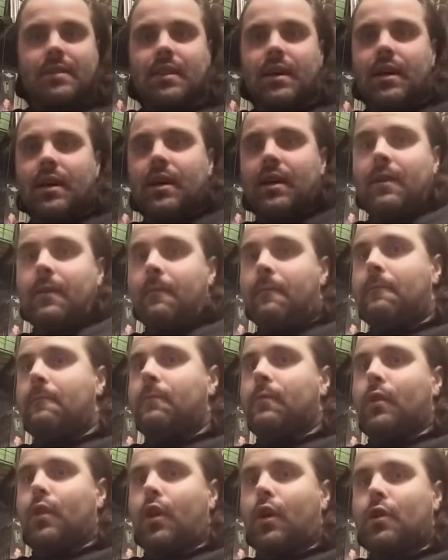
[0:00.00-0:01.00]
the
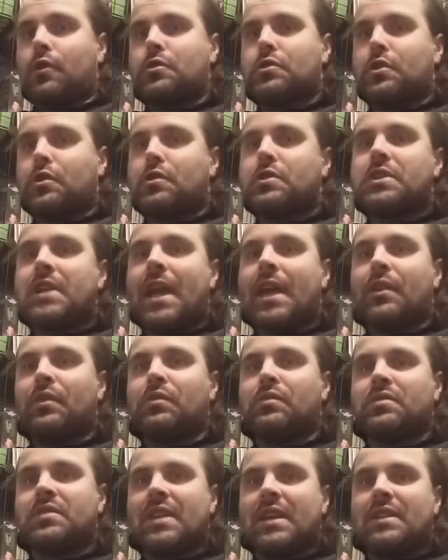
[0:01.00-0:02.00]
larger
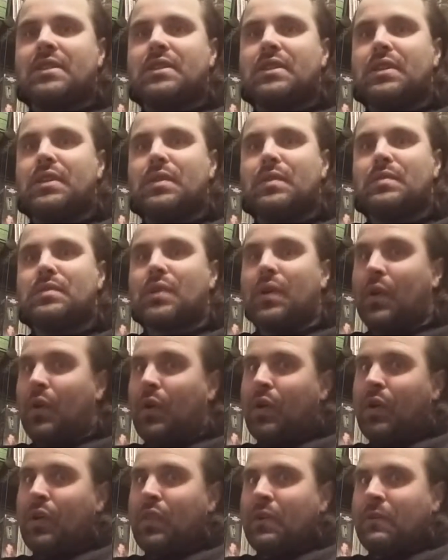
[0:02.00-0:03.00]
channels like to use
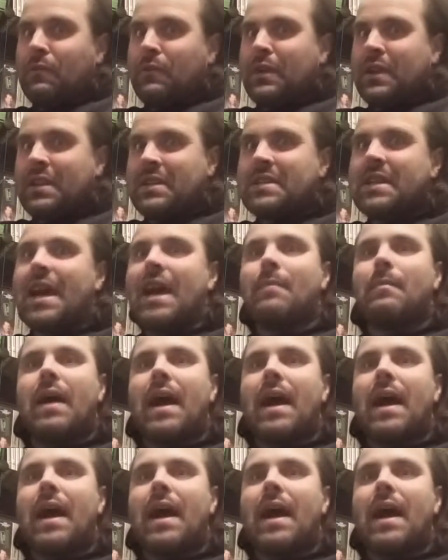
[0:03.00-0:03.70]
all the freaking time.